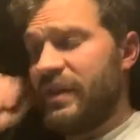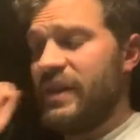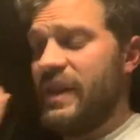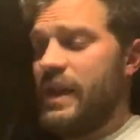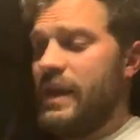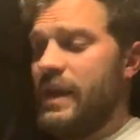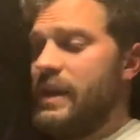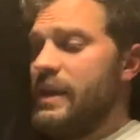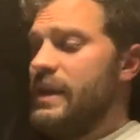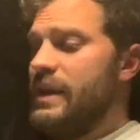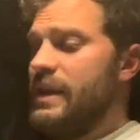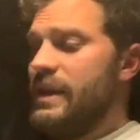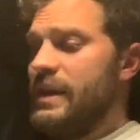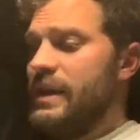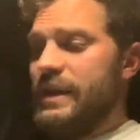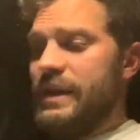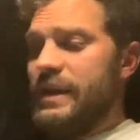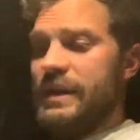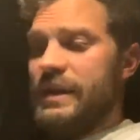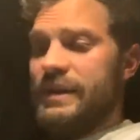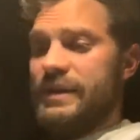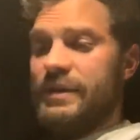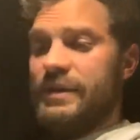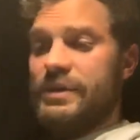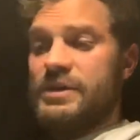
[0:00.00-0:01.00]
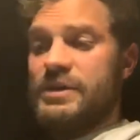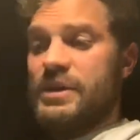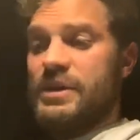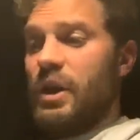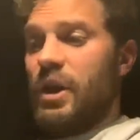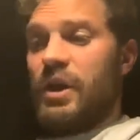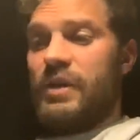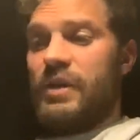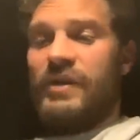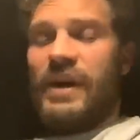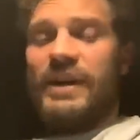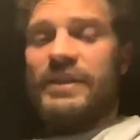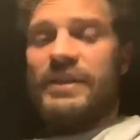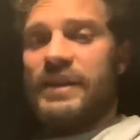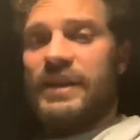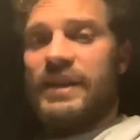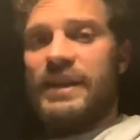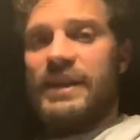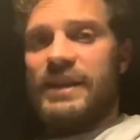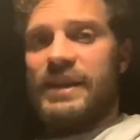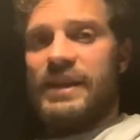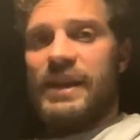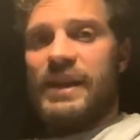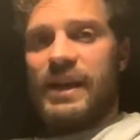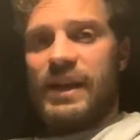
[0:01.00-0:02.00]
And there's a lot of
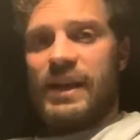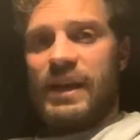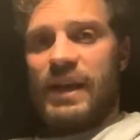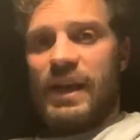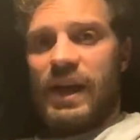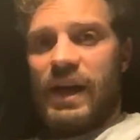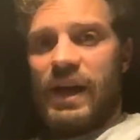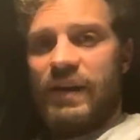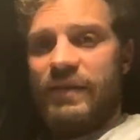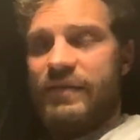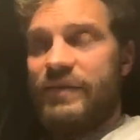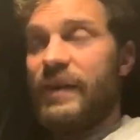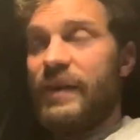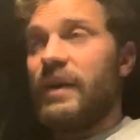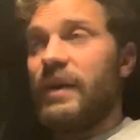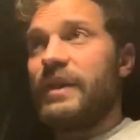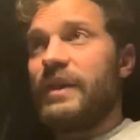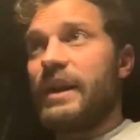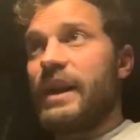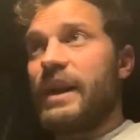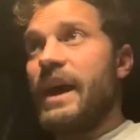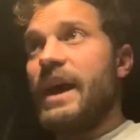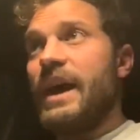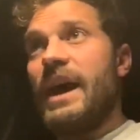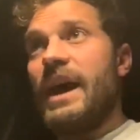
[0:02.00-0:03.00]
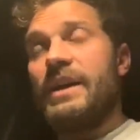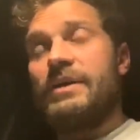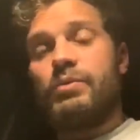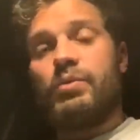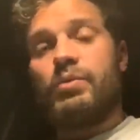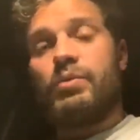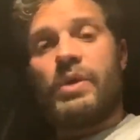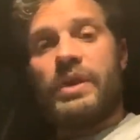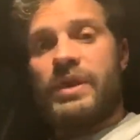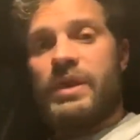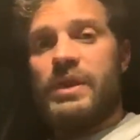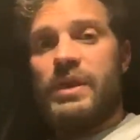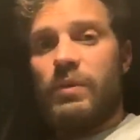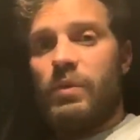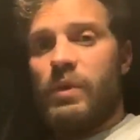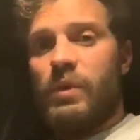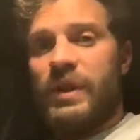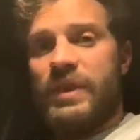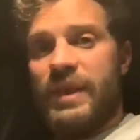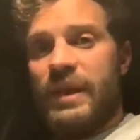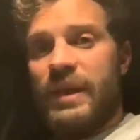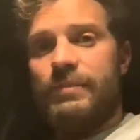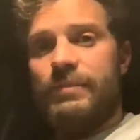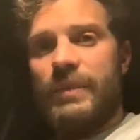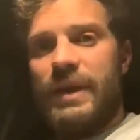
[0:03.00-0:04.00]
Anthony that I, I felt that I had with
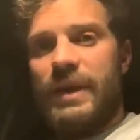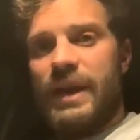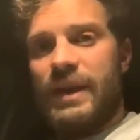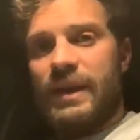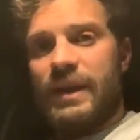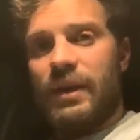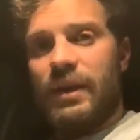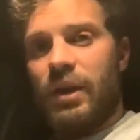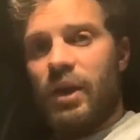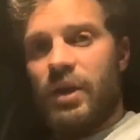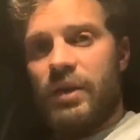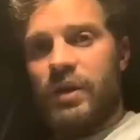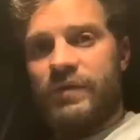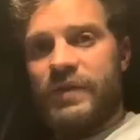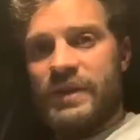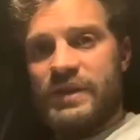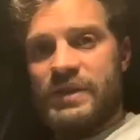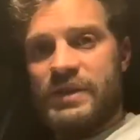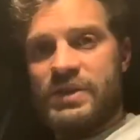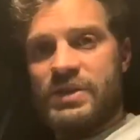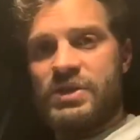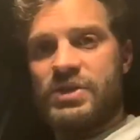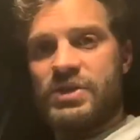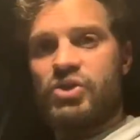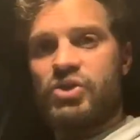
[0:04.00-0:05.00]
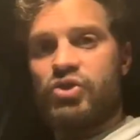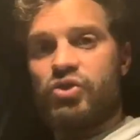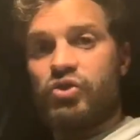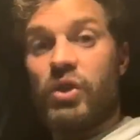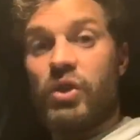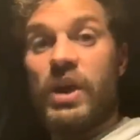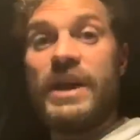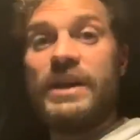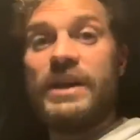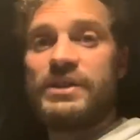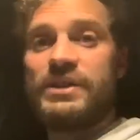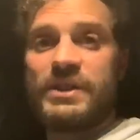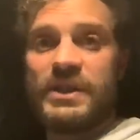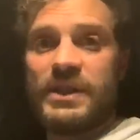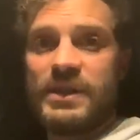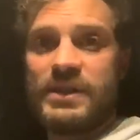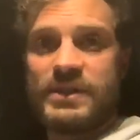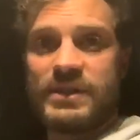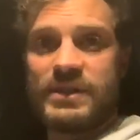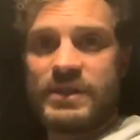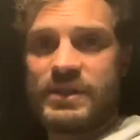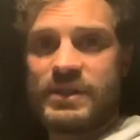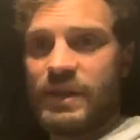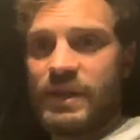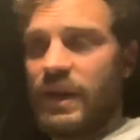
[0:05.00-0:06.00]
within me, and a lot of his
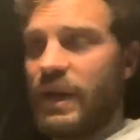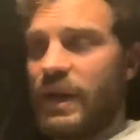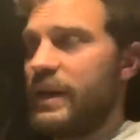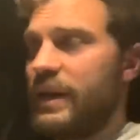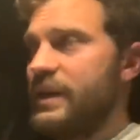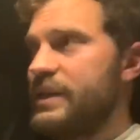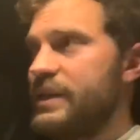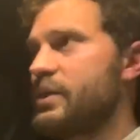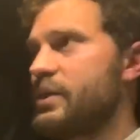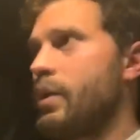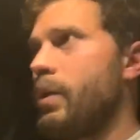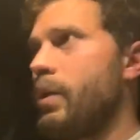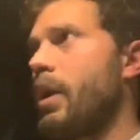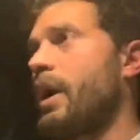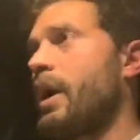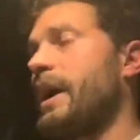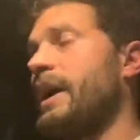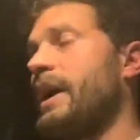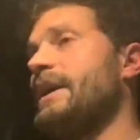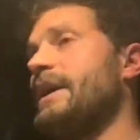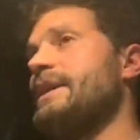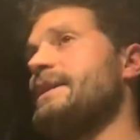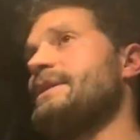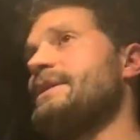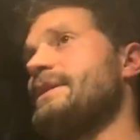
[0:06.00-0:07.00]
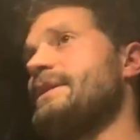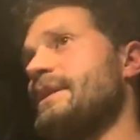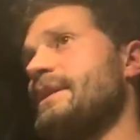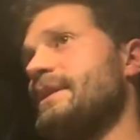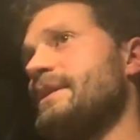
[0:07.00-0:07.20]
strangeness and his quirkiness.